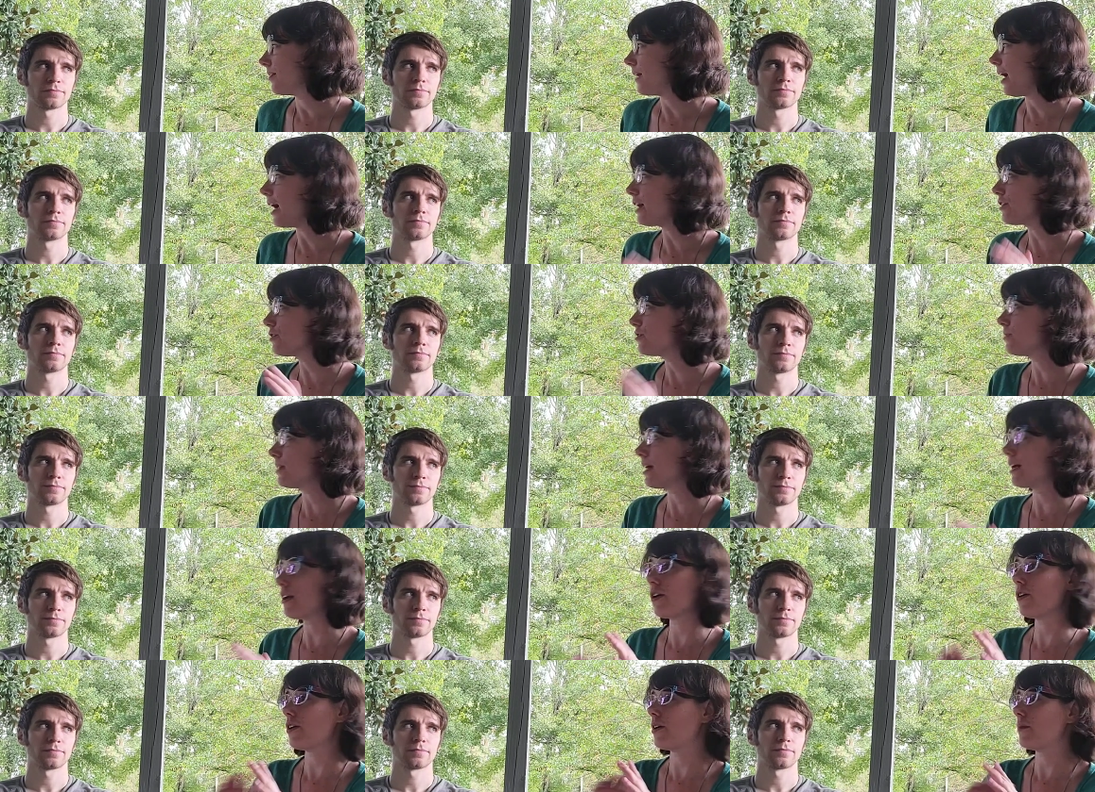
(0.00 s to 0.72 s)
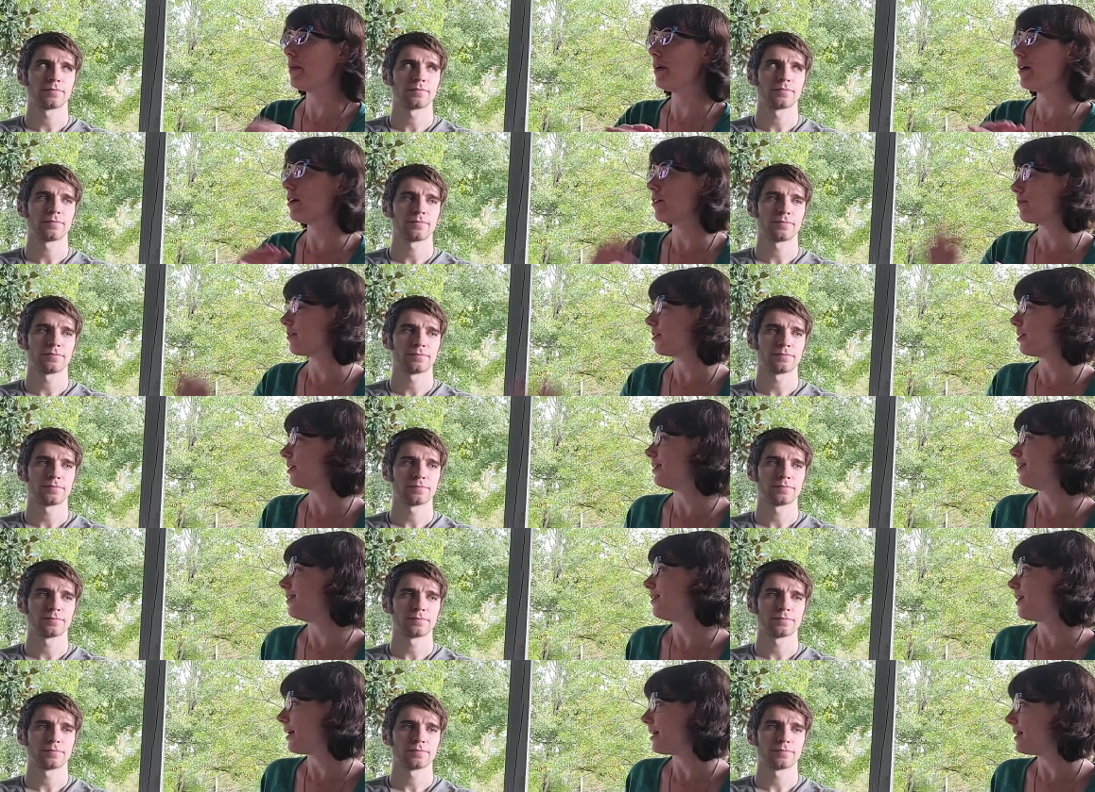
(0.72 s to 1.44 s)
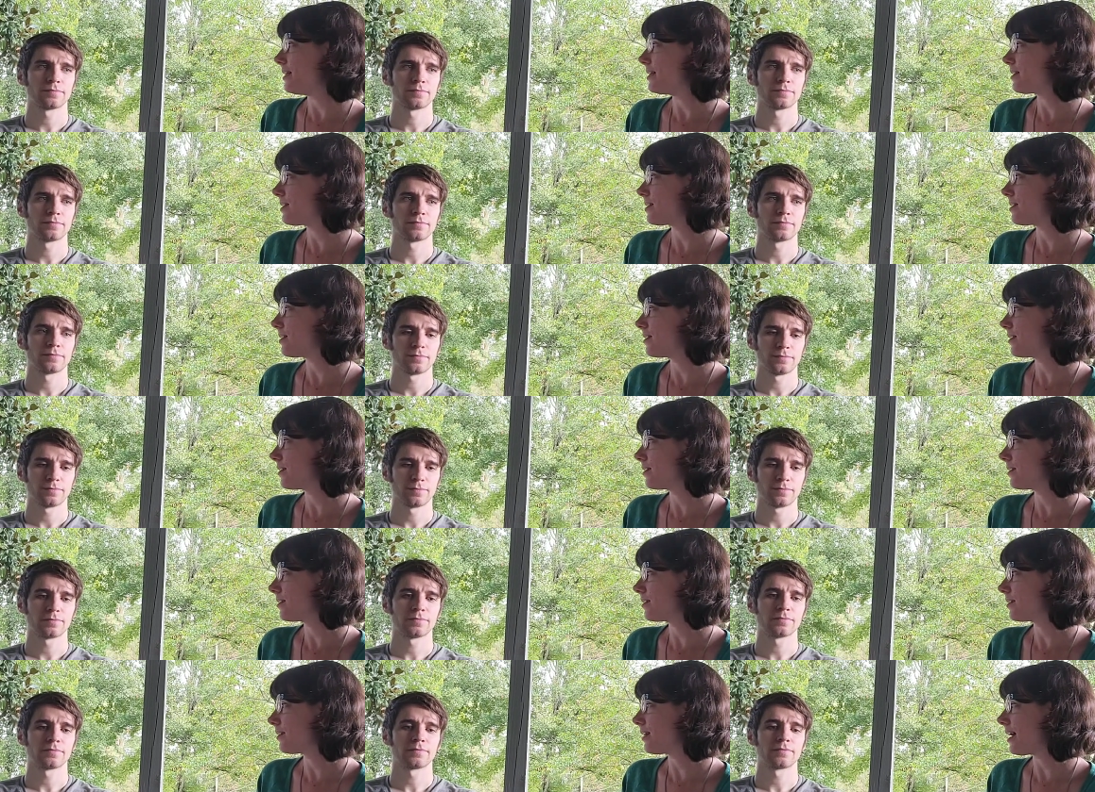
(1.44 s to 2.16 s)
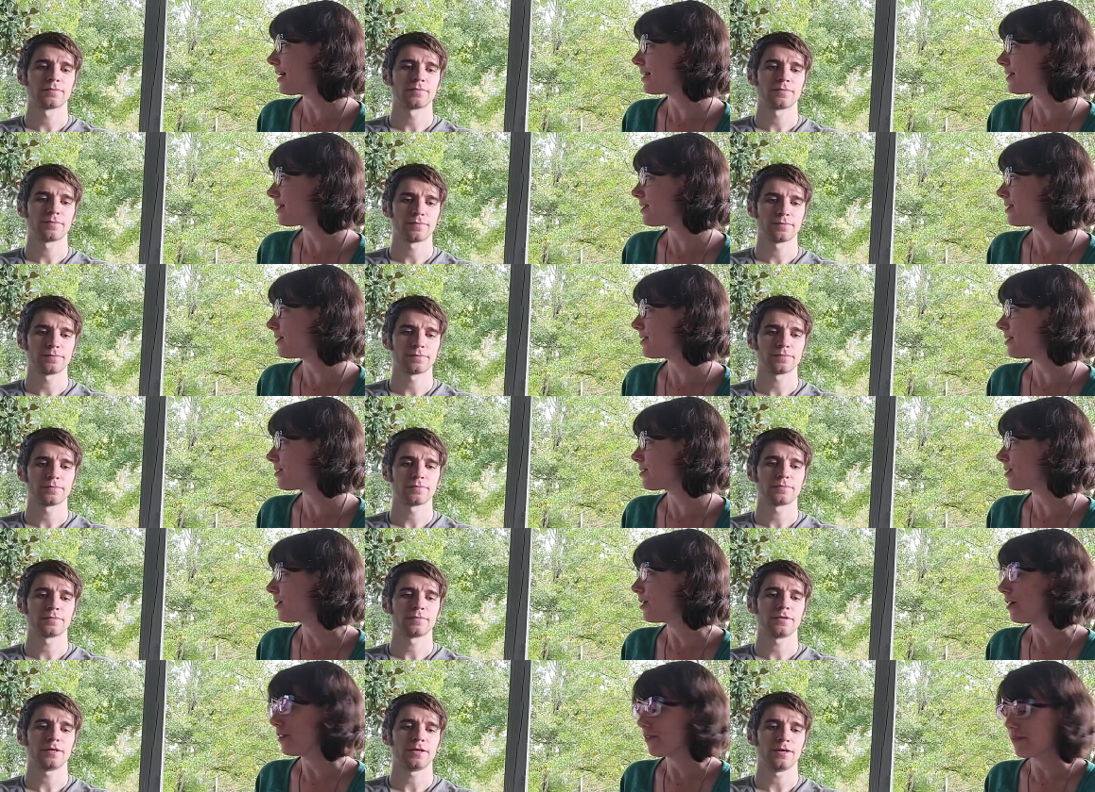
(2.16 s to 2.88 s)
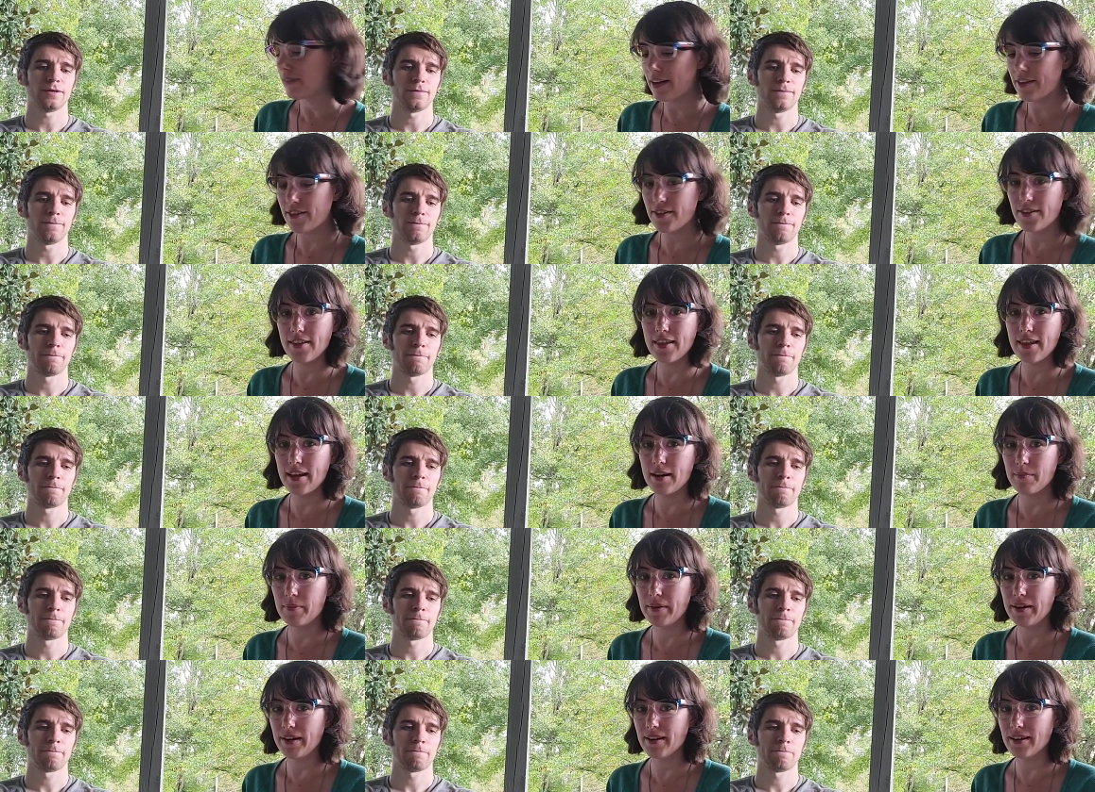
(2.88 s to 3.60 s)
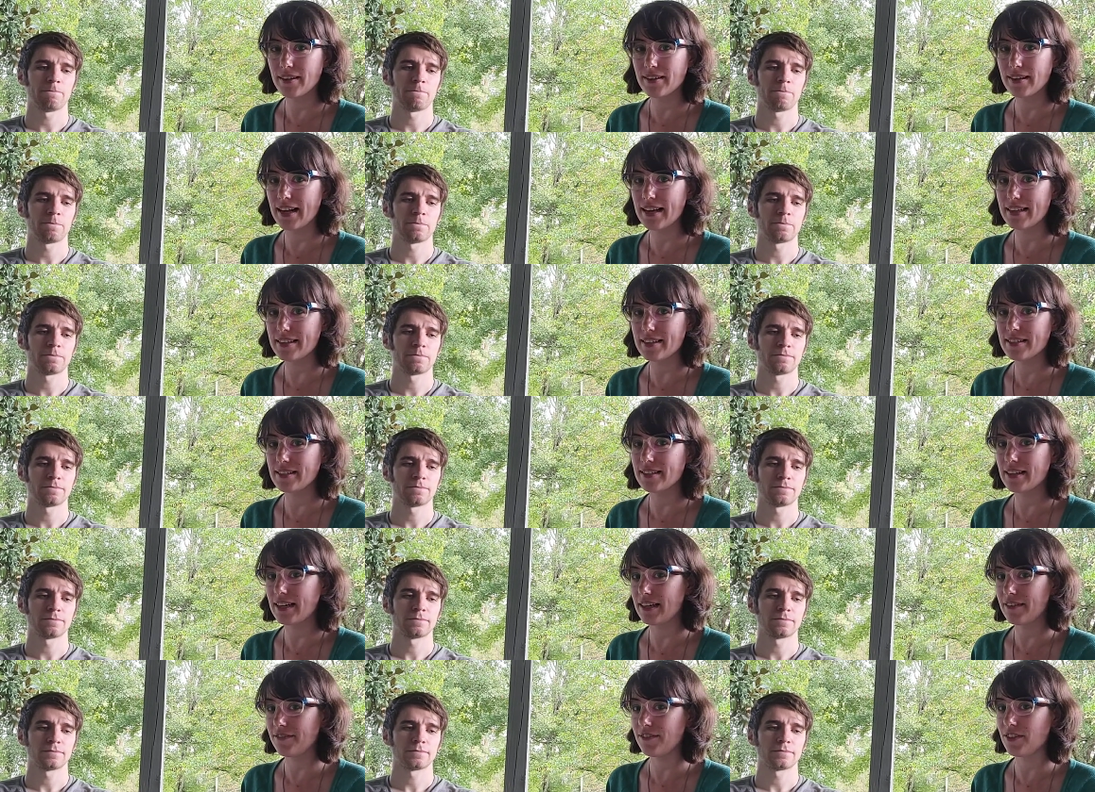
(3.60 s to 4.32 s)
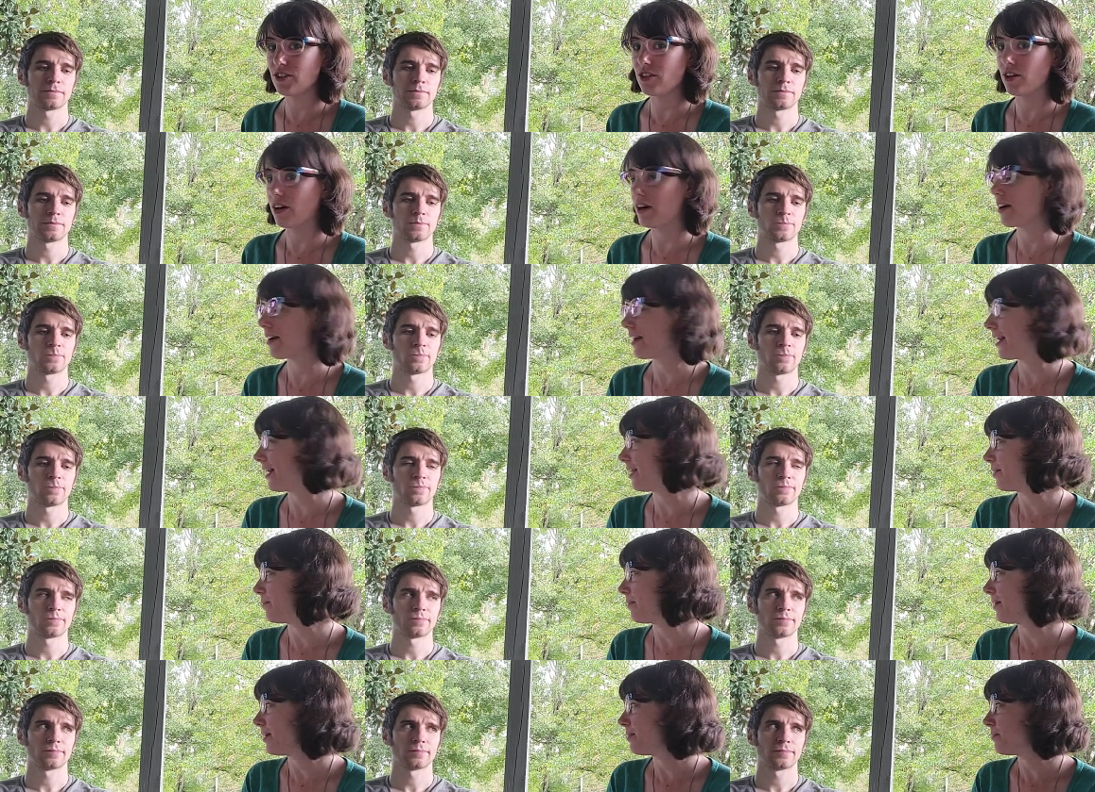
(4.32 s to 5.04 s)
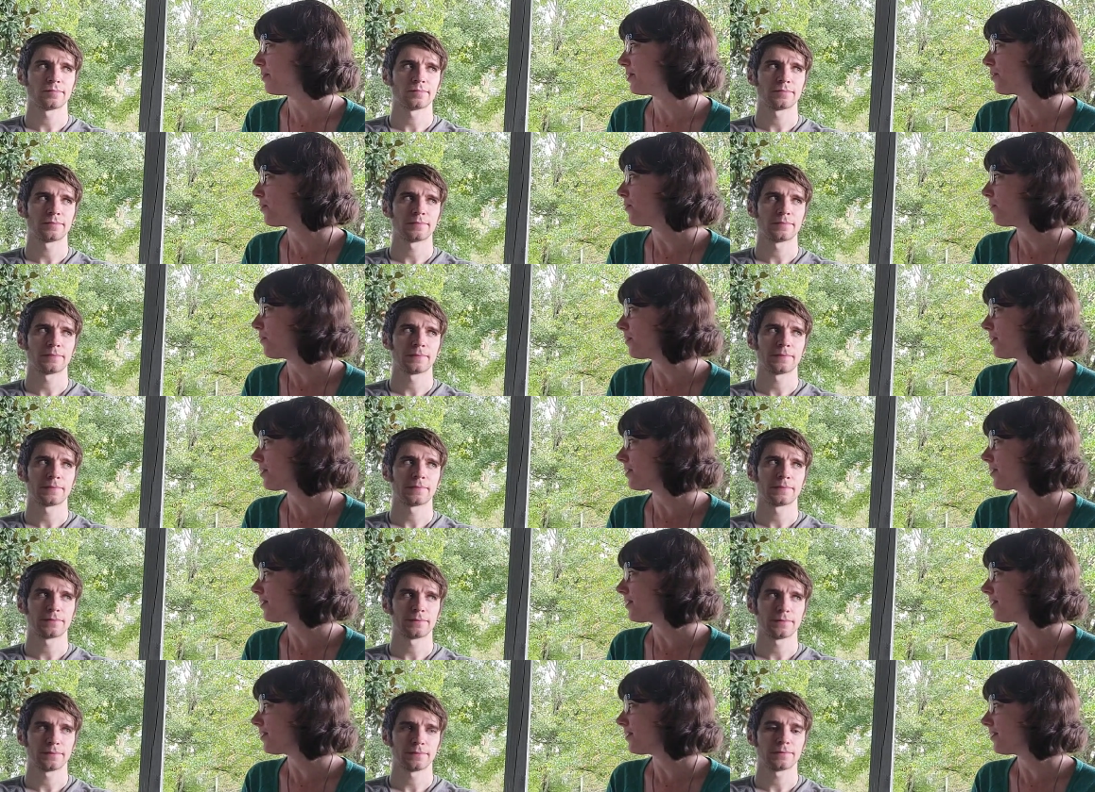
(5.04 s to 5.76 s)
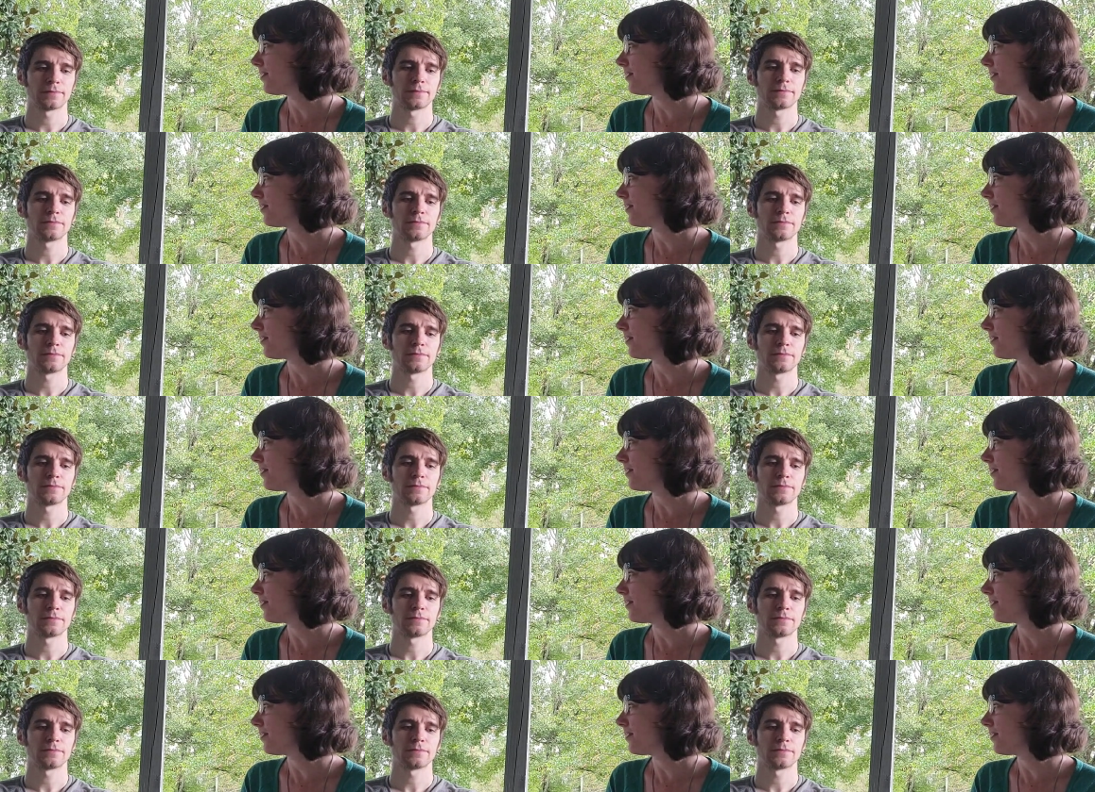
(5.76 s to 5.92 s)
Speaker 1: I'll do that on a pair of really nice glasses, yeah, rather than a pair of glasses that if the dog ate them, I'd be cool with it.